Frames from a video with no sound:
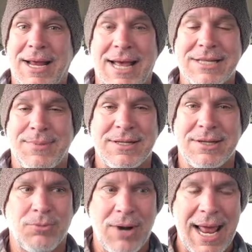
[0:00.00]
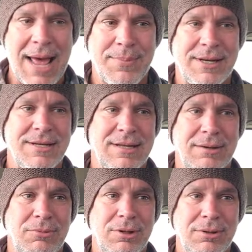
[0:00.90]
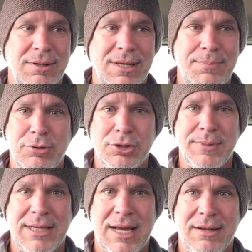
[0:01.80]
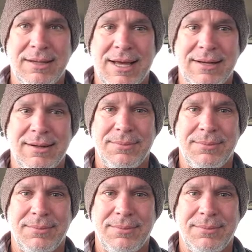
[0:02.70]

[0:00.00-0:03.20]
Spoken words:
I asked my son, what happened? He's like, well, he pushed me down, Dad.